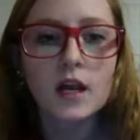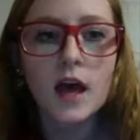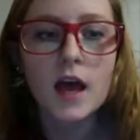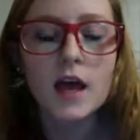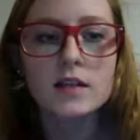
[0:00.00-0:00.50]

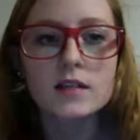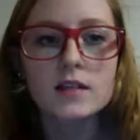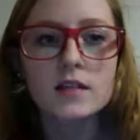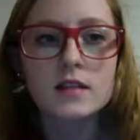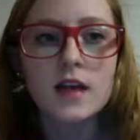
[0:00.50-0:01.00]
and
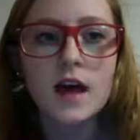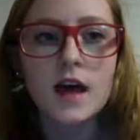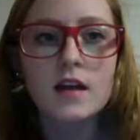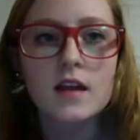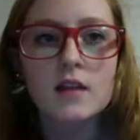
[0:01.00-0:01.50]

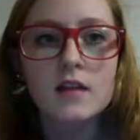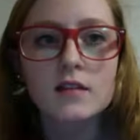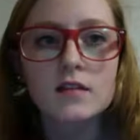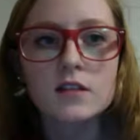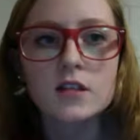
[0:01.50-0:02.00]
that
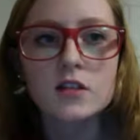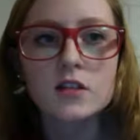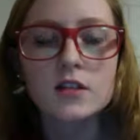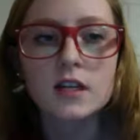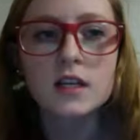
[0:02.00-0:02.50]
teachers
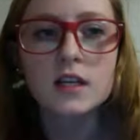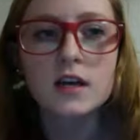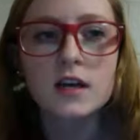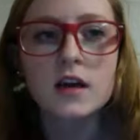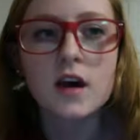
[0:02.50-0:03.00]
like need
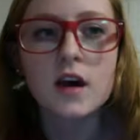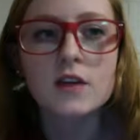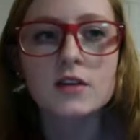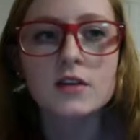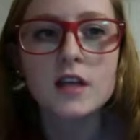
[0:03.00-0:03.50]
to
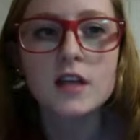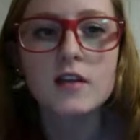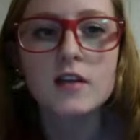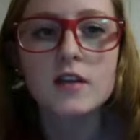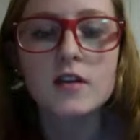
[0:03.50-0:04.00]
understand
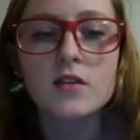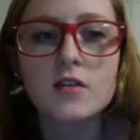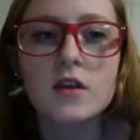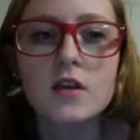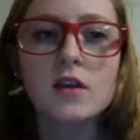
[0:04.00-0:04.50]
the
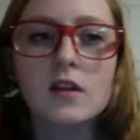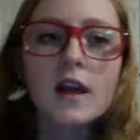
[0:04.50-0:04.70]
like